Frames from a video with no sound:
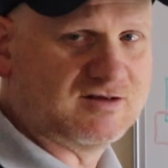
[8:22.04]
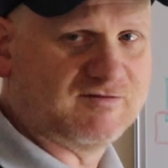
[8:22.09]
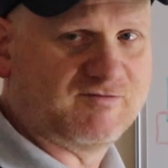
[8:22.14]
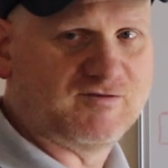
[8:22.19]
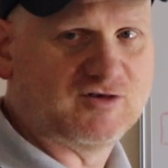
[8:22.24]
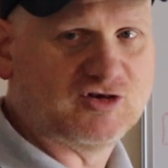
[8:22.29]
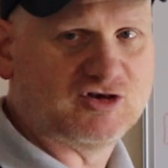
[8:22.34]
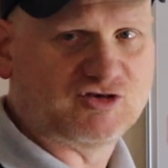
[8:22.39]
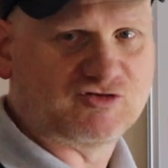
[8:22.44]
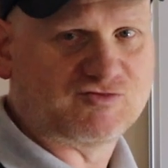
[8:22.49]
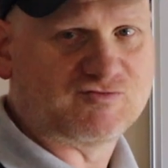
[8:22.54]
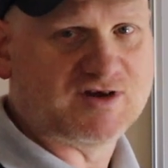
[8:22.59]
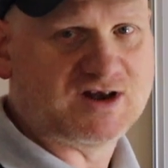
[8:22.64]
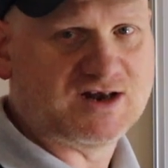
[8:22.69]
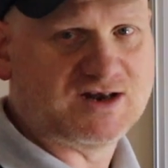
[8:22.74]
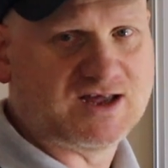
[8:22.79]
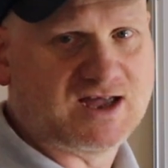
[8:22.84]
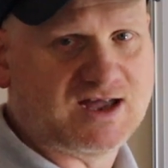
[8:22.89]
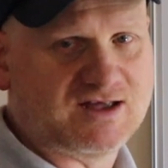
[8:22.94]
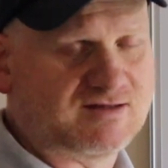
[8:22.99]
the first
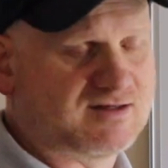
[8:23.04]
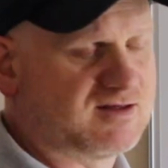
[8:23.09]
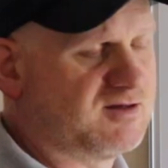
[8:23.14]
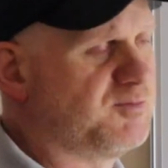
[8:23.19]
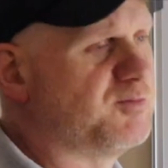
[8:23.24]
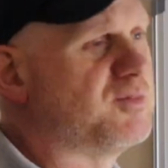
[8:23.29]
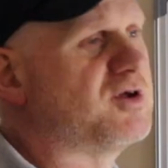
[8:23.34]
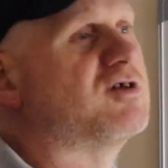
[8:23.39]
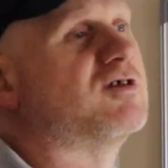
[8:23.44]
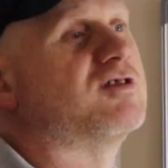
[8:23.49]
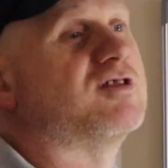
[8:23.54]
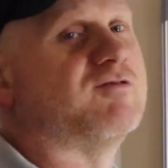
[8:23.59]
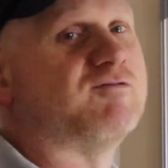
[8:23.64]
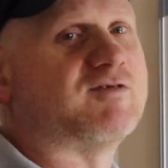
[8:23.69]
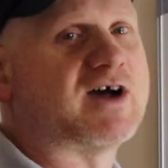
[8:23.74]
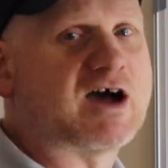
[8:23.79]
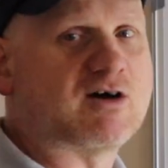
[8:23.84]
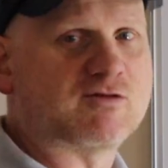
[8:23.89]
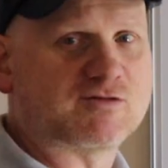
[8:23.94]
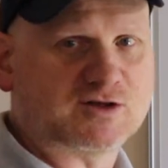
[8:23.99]
radiator because the
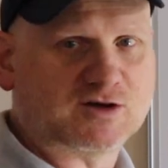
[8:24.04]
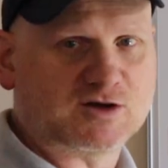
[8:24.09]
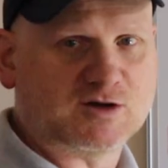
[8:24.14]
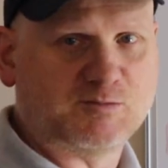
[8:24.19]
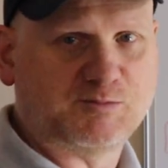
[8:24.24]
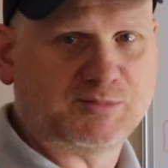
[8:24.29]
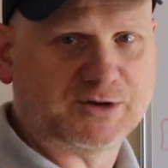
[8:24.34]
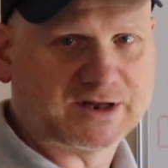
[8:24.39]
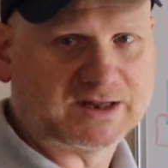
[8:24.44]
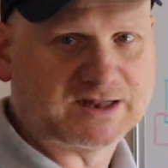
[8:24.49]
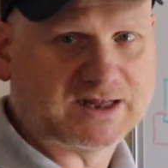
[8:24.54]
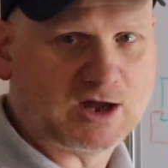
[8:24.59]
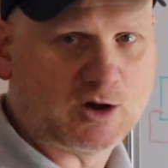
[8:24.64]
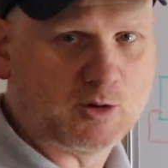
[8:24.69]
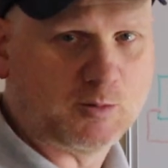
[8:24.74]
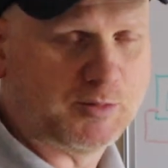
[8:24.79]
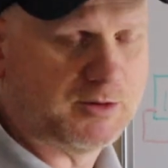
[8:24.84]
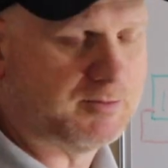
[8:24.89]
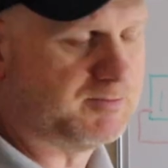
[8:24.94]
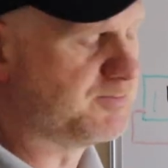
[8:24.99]
valves are completely
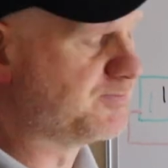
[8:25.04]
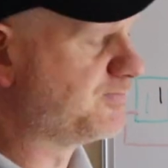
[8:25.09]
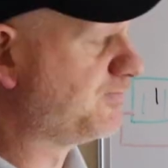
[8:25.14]
open.